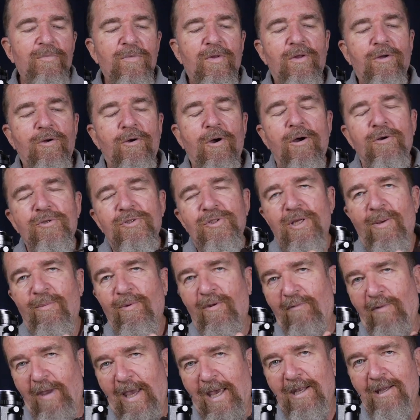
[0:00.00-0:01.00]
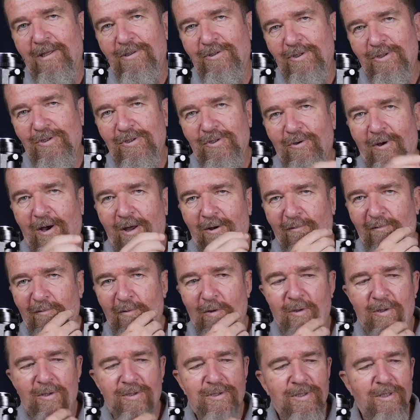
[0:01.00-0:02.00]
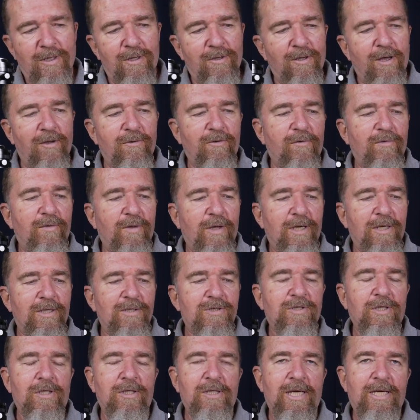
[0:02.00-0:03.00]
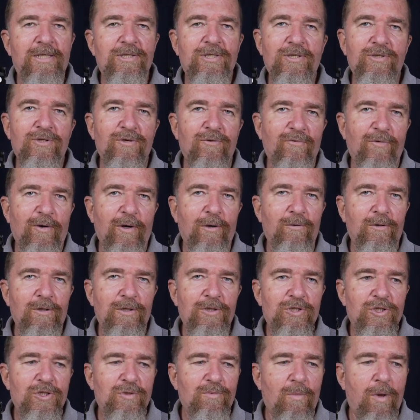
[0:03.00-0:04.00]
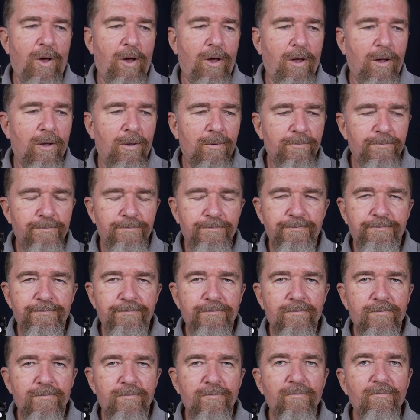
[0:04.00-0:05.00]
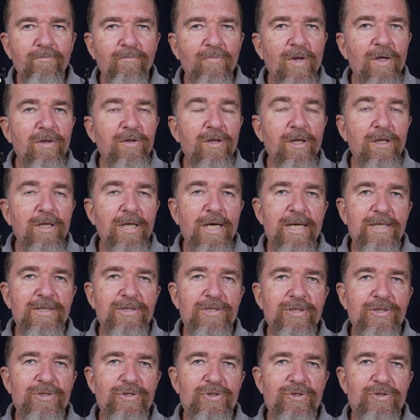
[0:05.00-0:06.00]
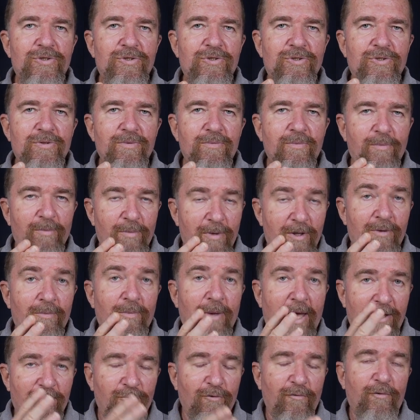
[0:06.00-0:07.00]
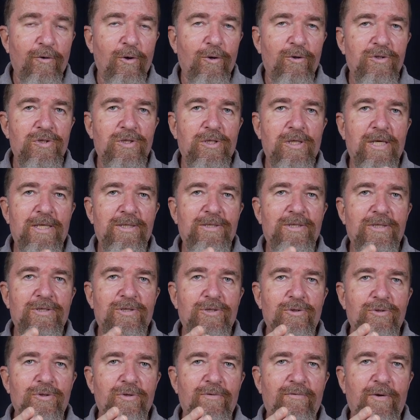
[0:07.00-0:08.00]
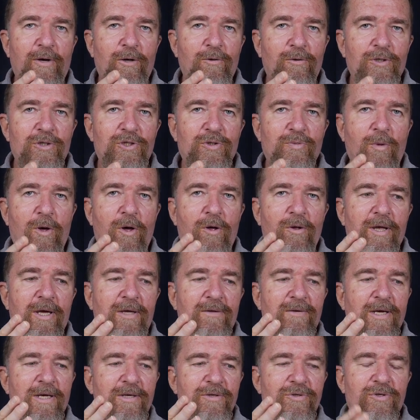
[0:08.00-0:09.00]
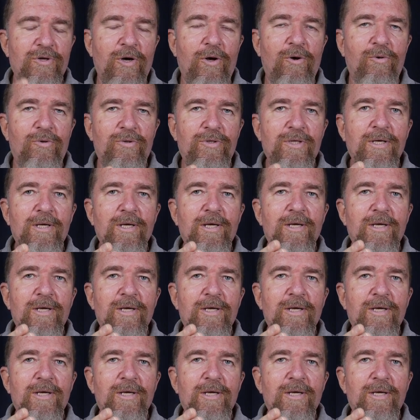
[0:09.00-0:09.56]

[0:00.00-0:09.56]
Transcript: There are some advantages to autofocus. Another thing is the lenses are fairly small. The lenses, the manual focus lenses are fairly small and they don't